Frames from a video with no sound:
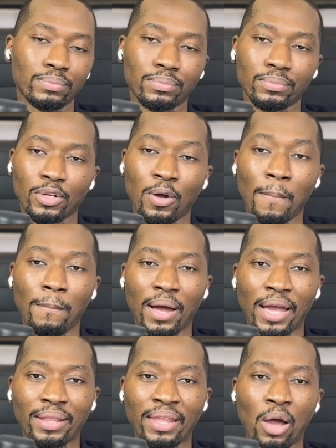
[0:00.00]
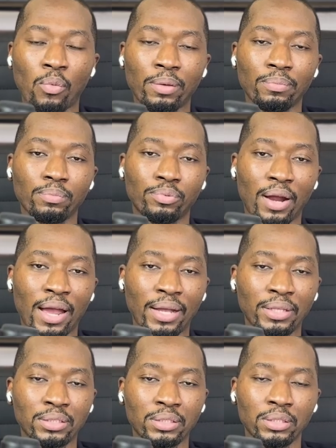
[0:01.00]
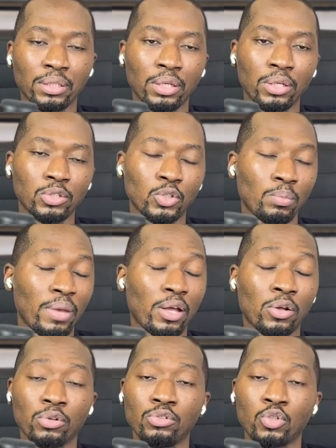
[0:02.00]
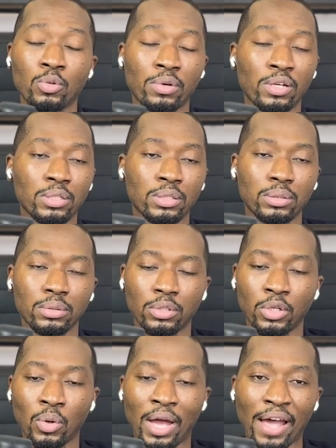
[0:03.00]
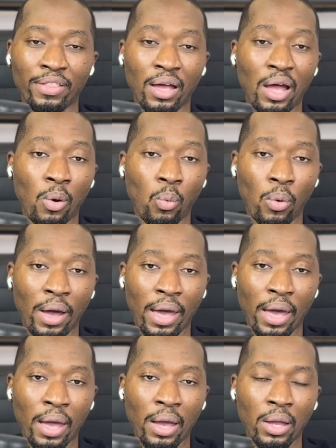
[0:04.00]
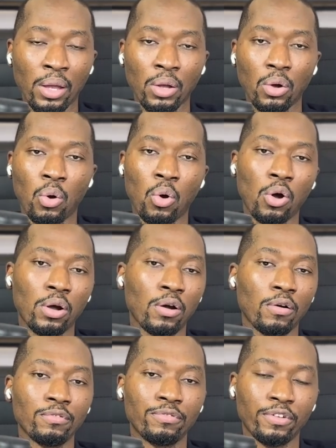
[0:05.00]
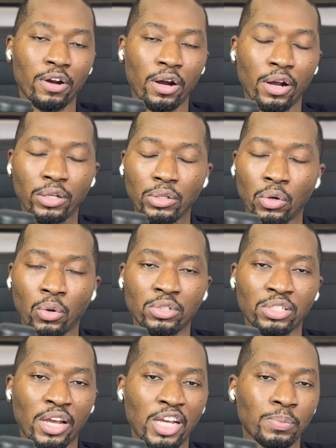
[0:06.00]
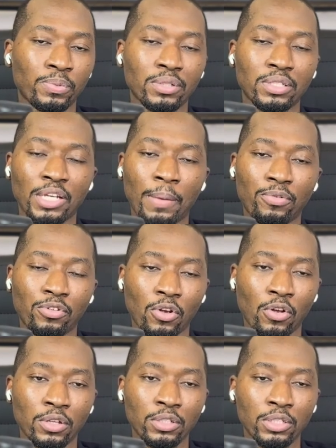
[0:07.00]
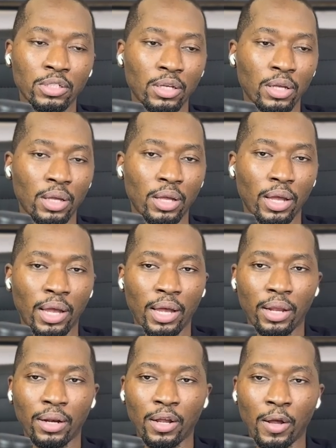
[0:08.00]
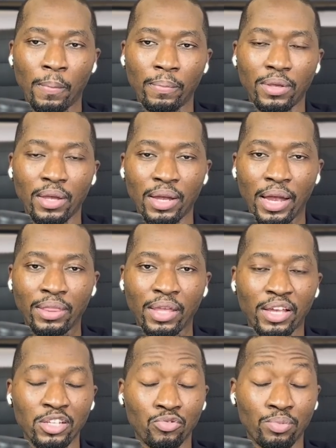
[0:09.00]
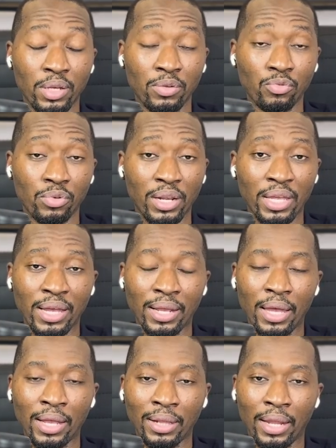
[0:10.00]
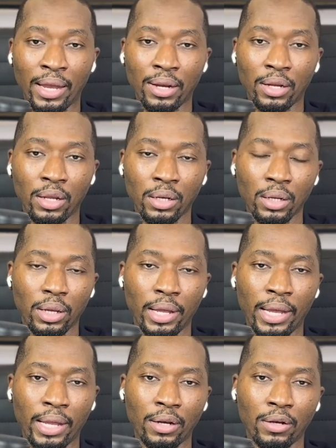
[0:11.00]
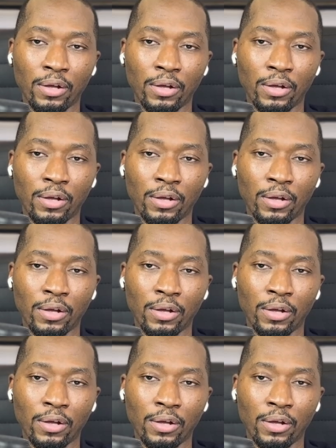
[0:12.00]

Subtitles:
combine that with brands to make consumers either aware or convert or change perceptions. And I think it's really enlightening, and